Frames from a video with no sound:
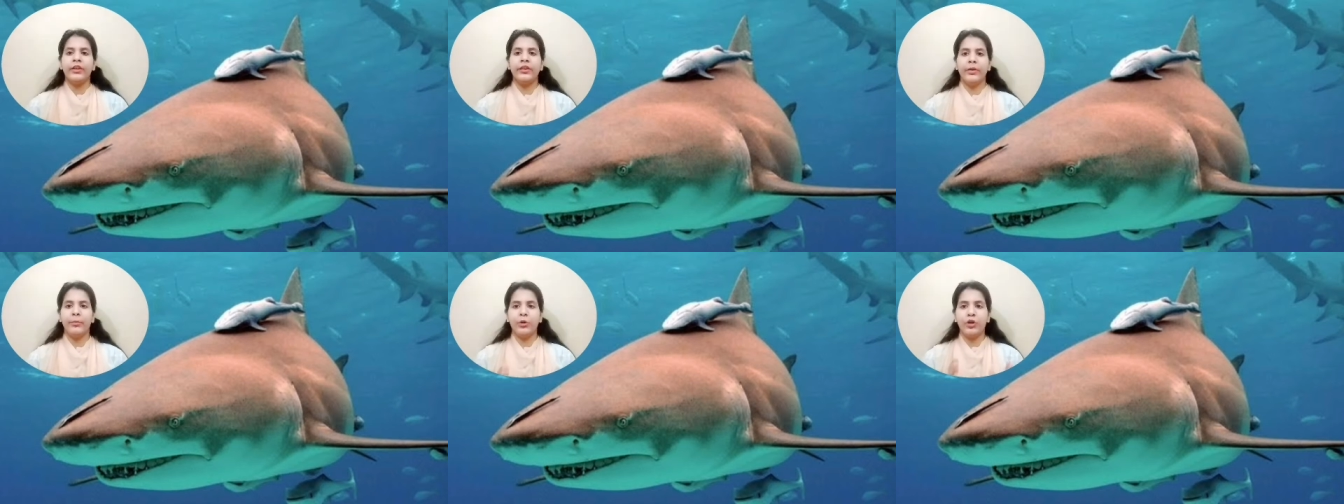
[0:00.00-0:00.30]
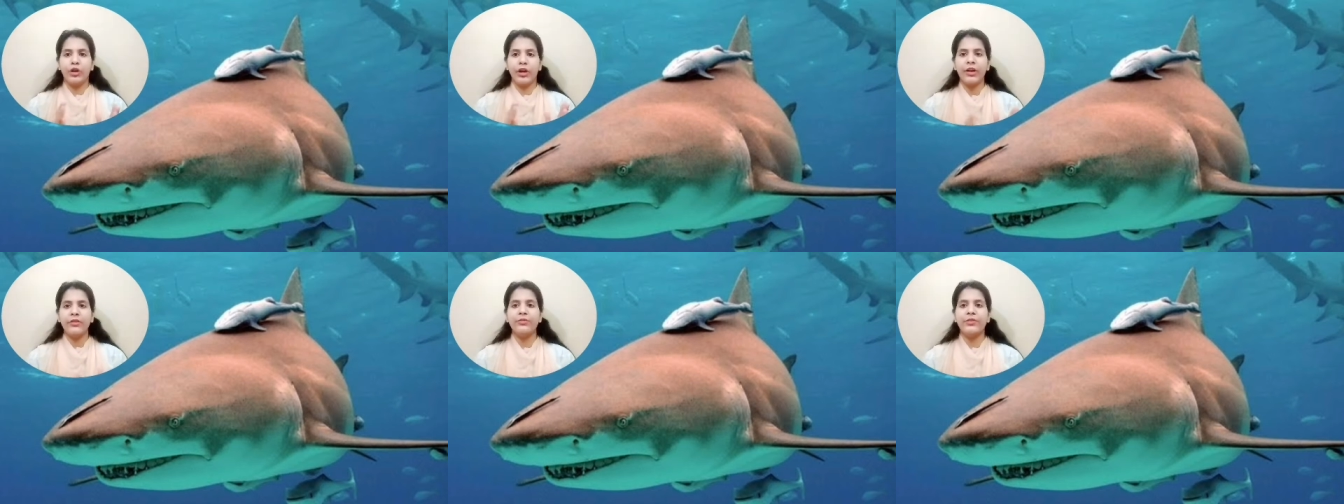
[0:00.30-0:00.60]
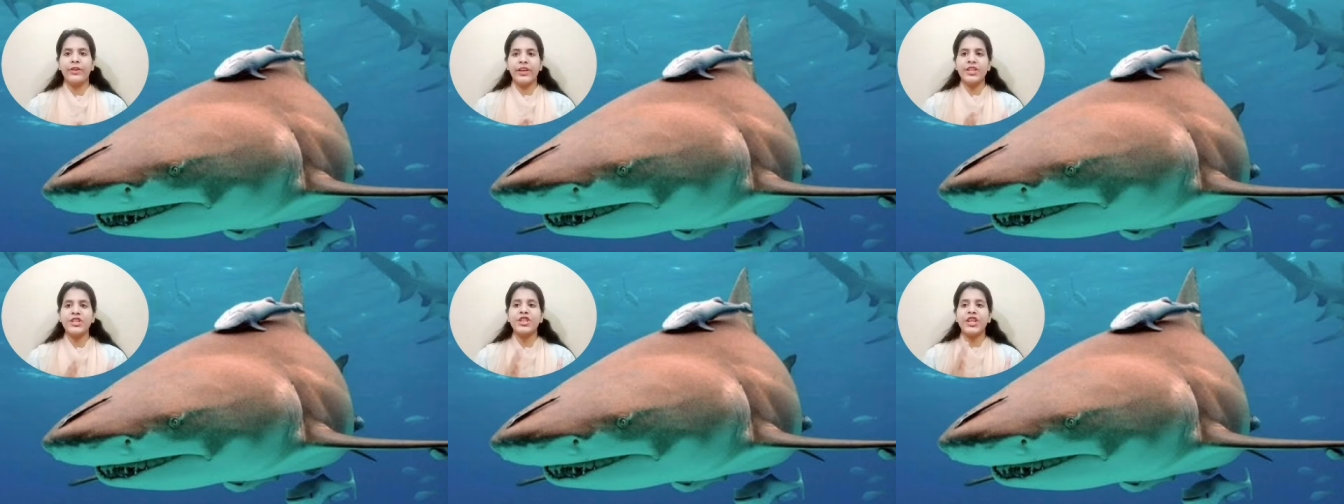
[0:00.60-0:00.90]
Remora
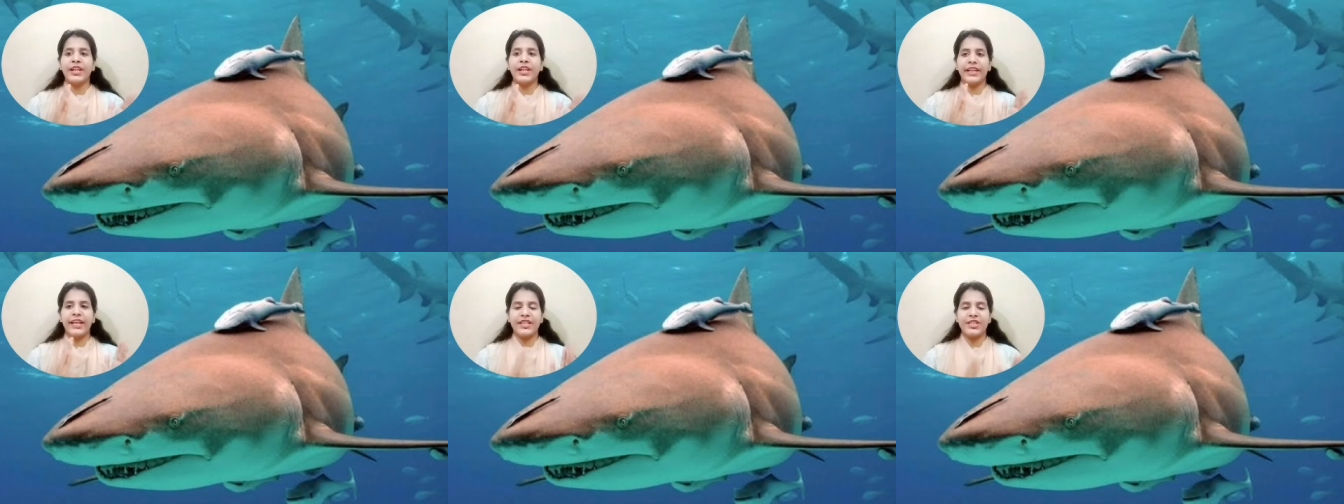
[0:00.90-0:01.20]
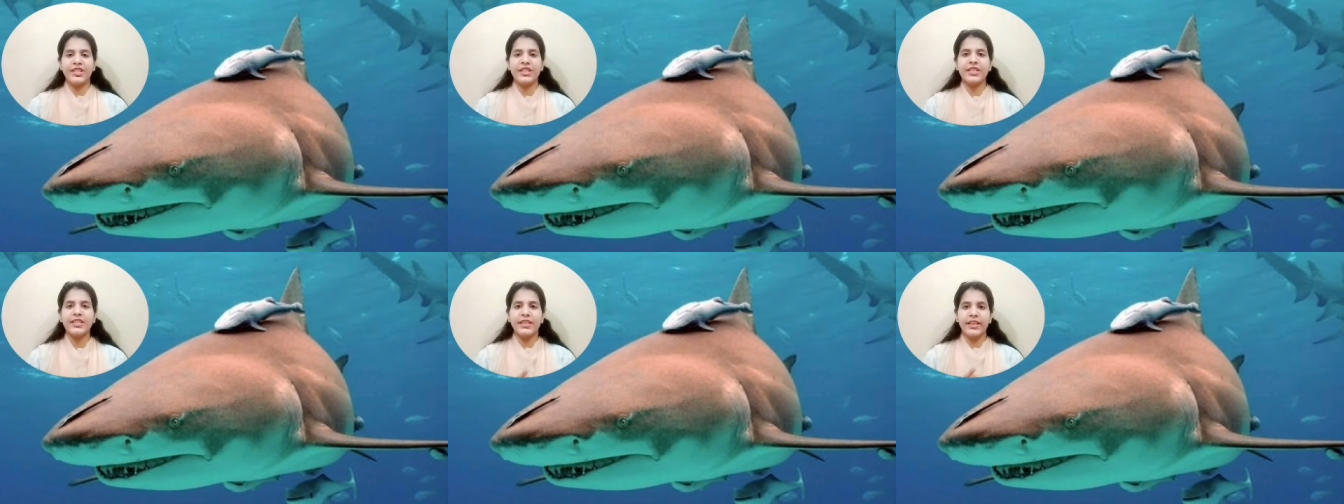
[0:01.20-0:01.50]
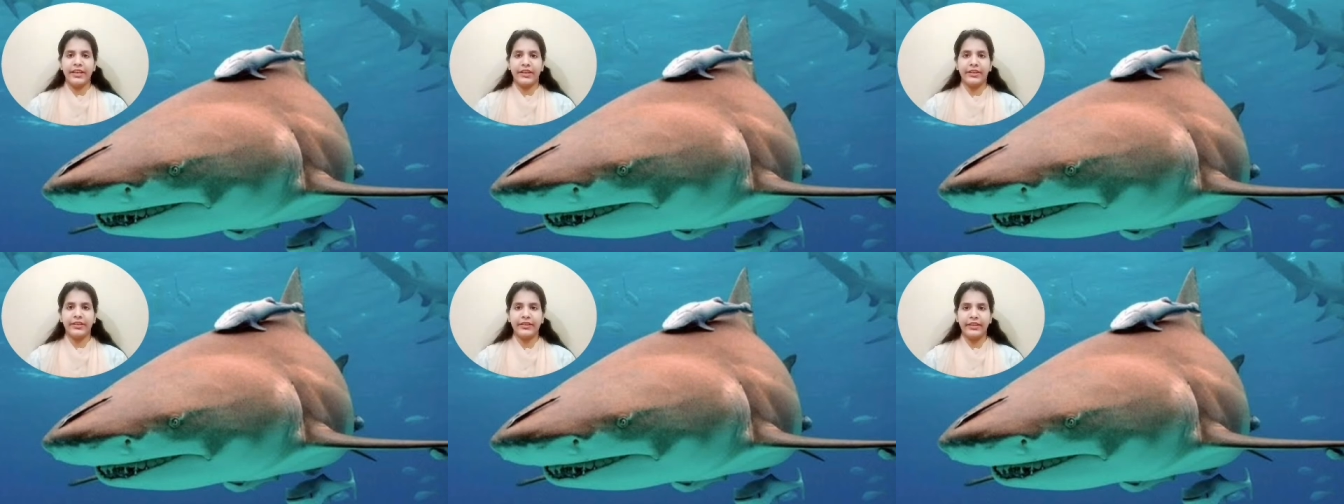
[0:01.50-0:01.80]
fish attaches
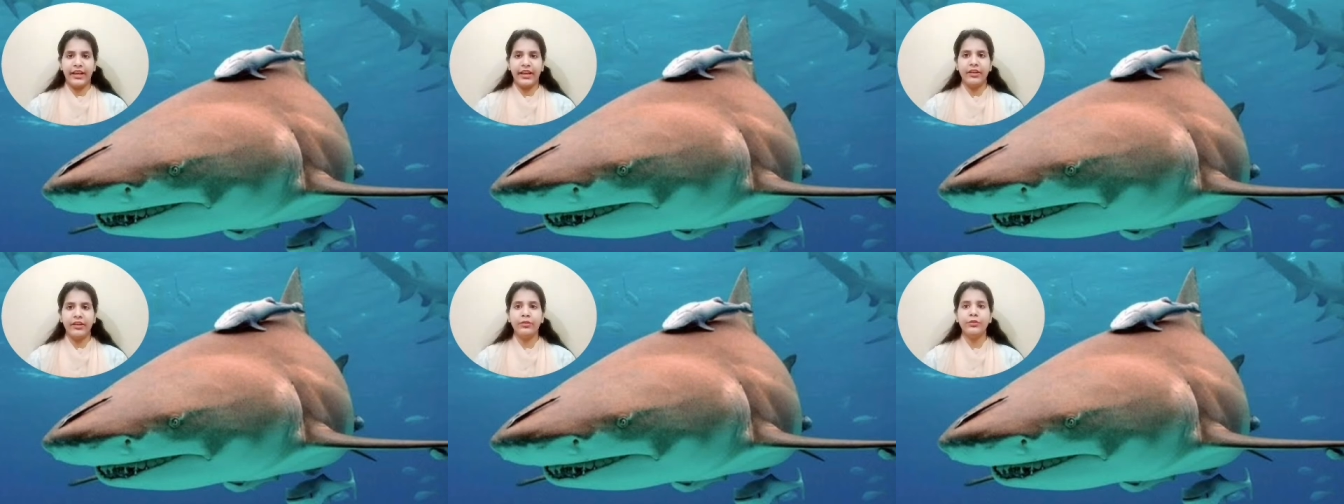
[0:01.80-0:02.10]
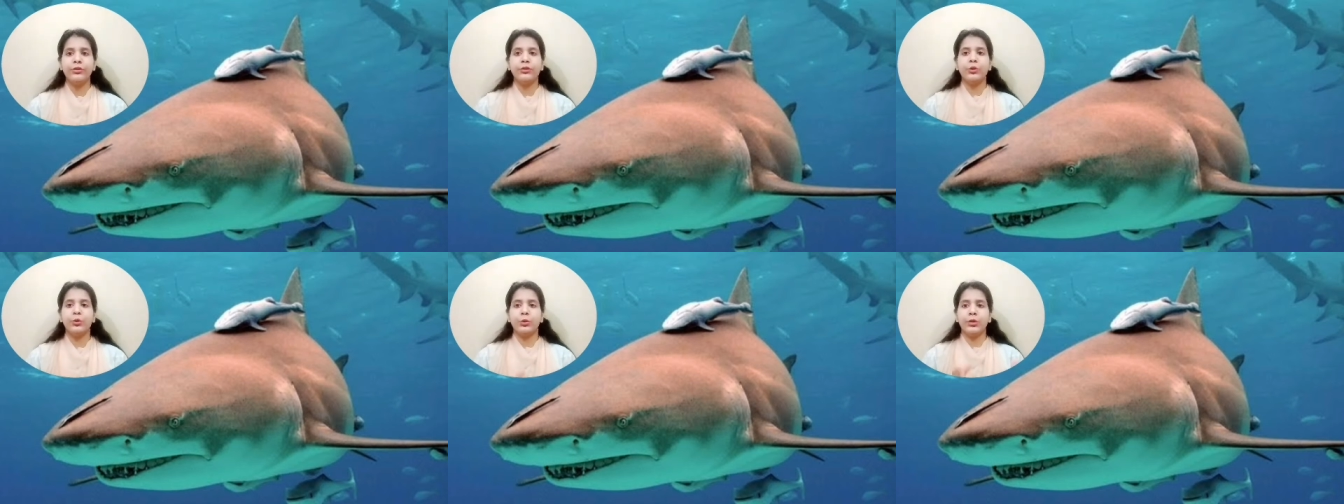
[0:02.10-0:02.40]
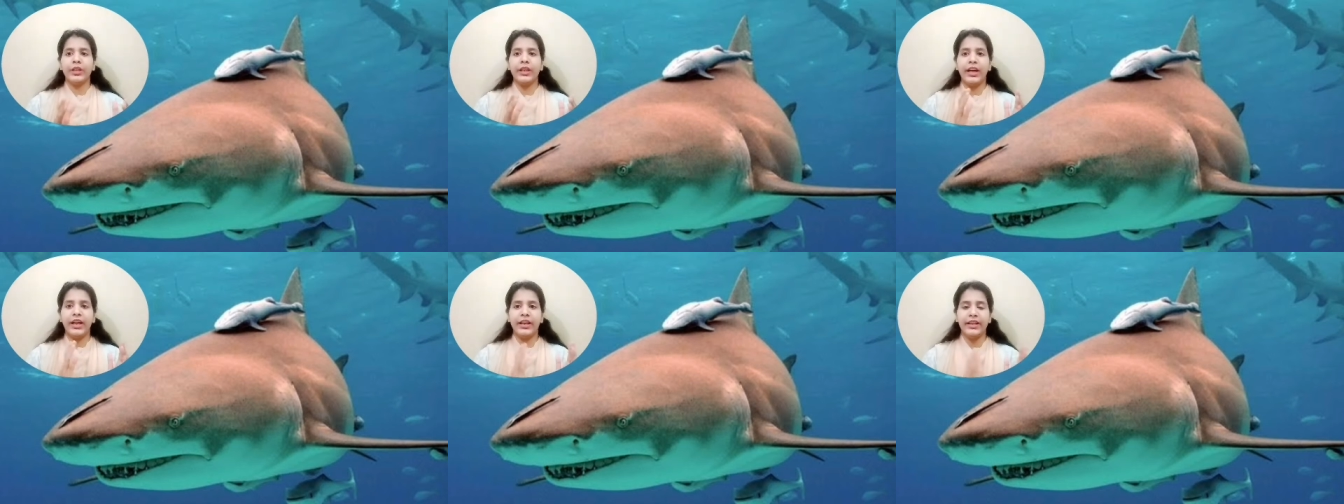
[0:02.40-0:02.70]
itself to the